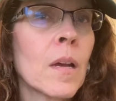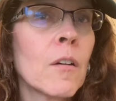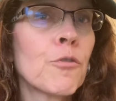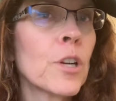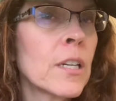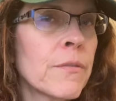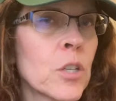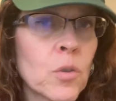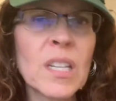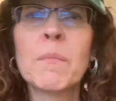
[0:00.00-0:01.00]
For
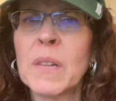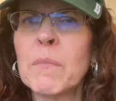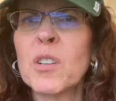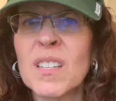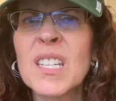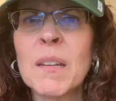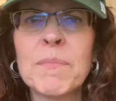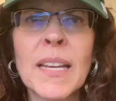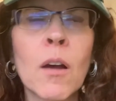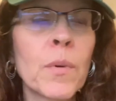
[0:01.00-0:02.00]
individuals, I'm going to
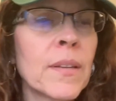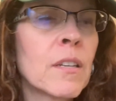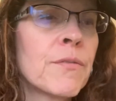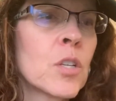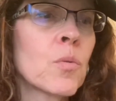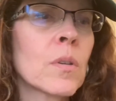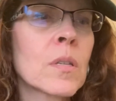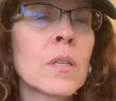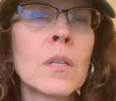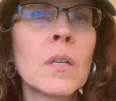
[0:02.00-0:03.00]
skip down. With
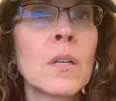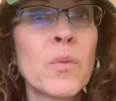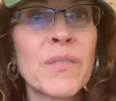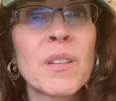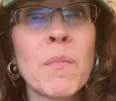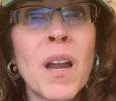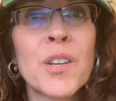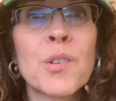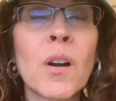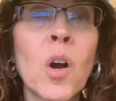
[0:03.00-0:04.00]
individuals, we have to
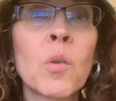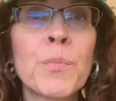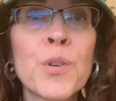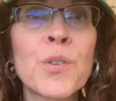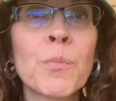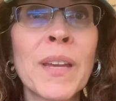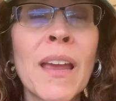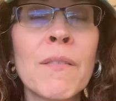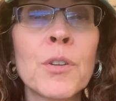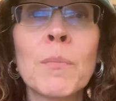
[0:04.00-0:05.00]
monitor our own personal
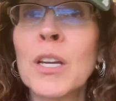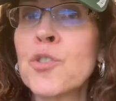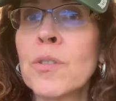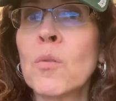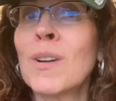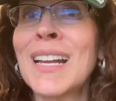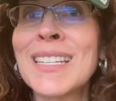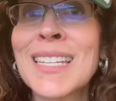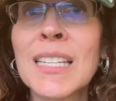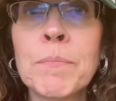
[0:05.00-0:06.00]
behavior to make sure that we're not
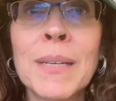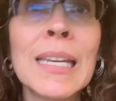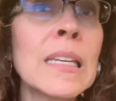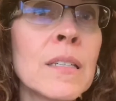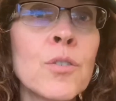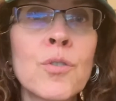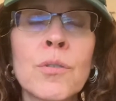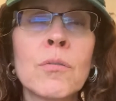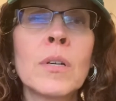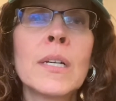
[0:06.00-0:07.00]
slipping
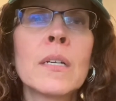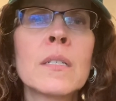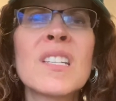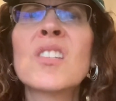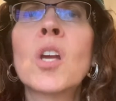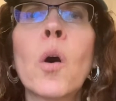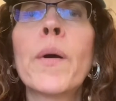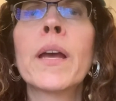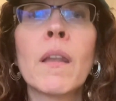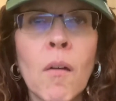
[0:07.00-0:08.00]
into just
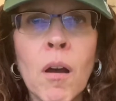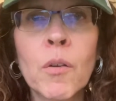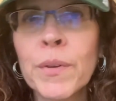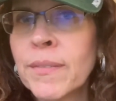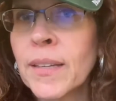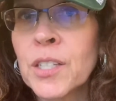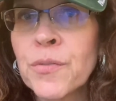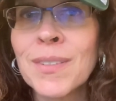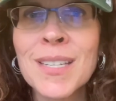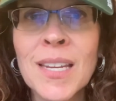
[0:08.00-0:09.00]
going along with things
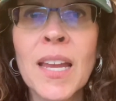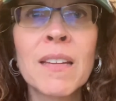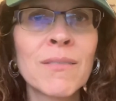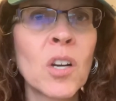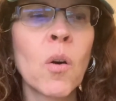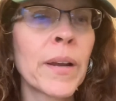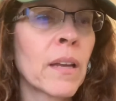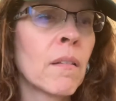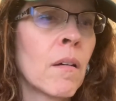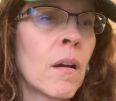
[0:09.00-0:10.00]
for the sake of going
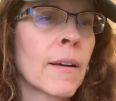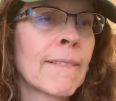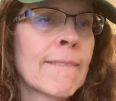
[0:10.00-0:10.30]
along.